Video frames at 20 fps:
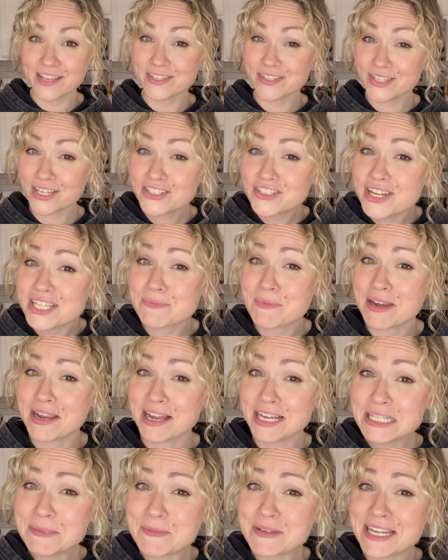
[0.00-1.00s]
such as my
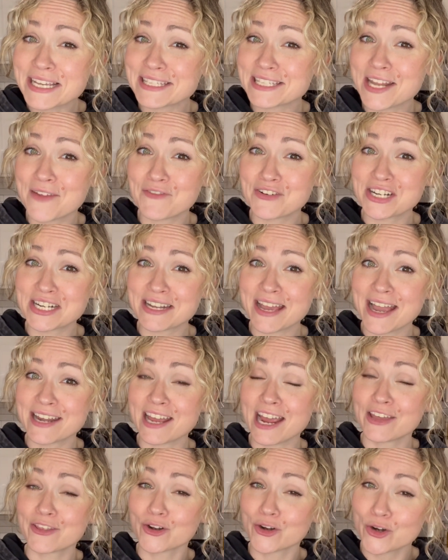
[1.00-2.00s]
husband has never denied
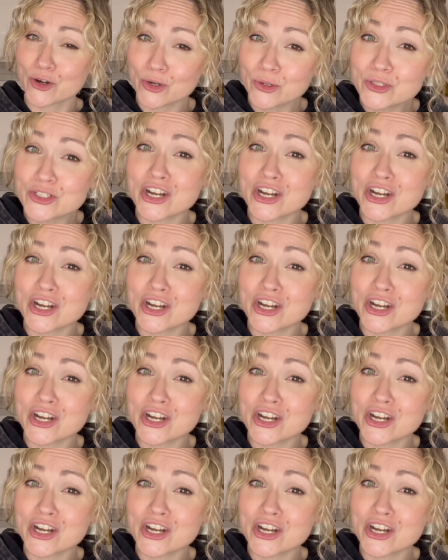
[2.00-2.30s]
either girl